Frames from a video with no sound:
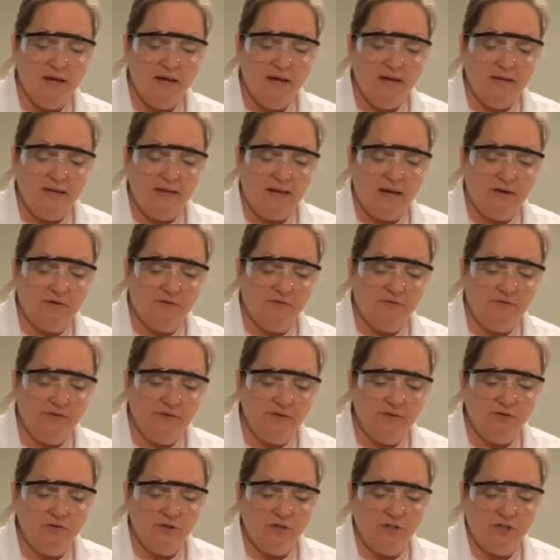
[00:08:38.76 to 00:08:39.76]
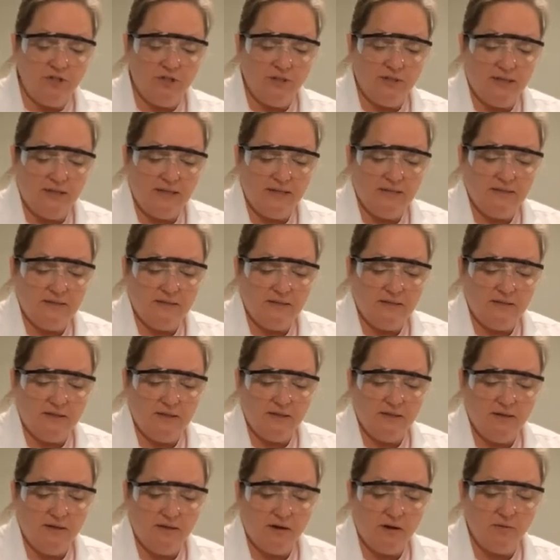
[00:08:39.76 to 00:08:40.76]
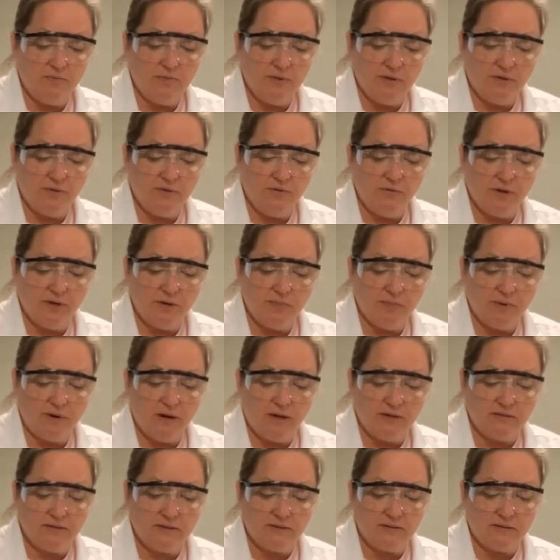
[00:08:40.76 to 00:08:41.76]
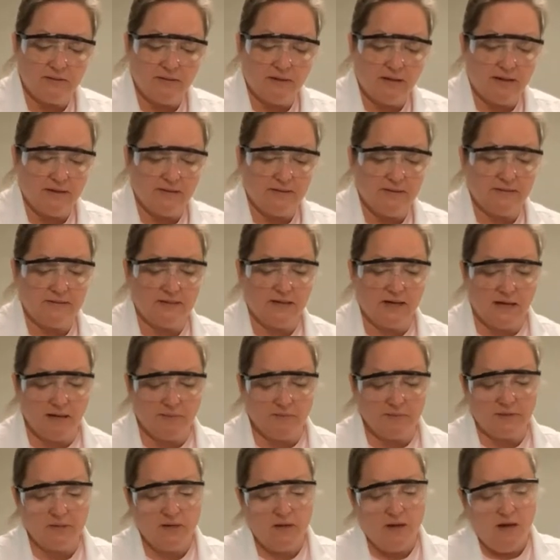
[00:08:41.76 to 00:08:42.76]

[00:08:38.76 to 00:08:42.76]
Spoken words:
Now, filtration isn't a real quick process a lot of the times,